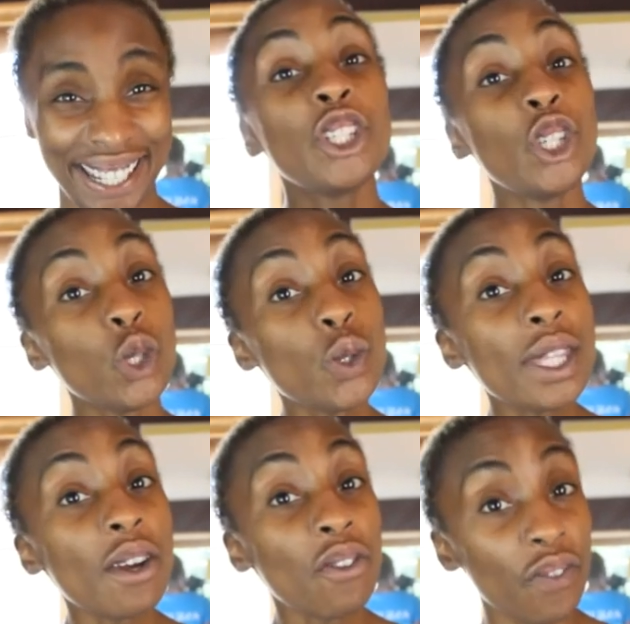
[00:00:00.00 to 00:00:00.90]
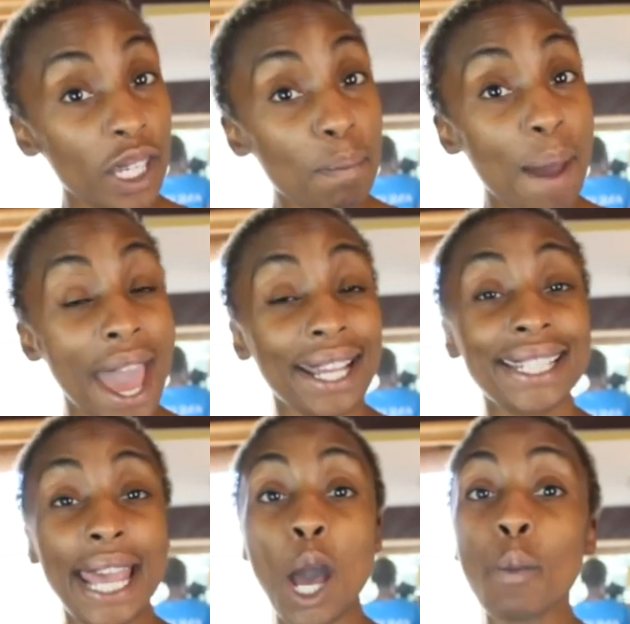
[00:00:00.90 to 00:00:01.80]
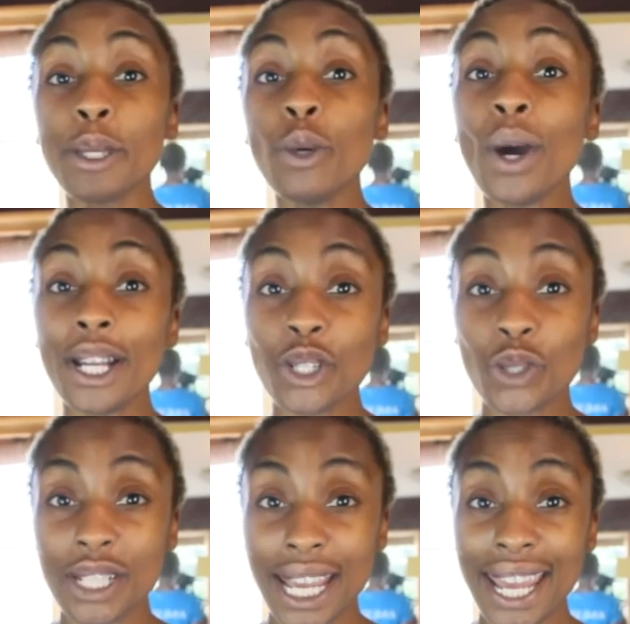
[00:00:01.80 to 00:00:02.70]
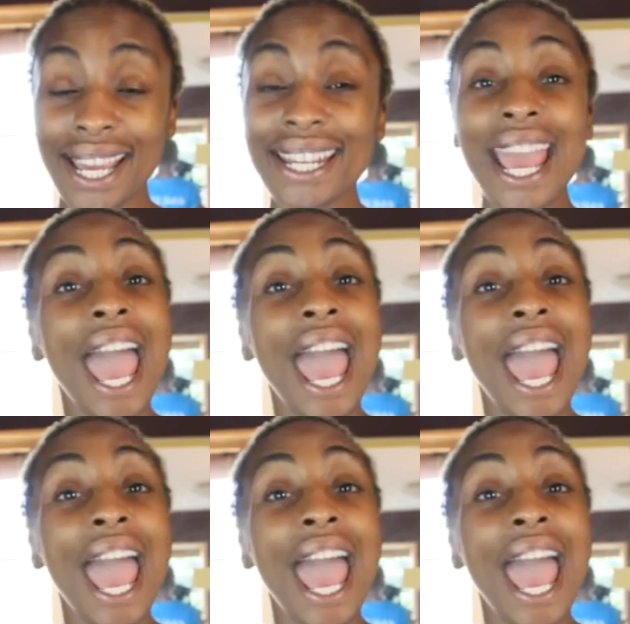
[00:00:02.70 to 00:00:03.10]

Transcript: Use their feedback to help you understand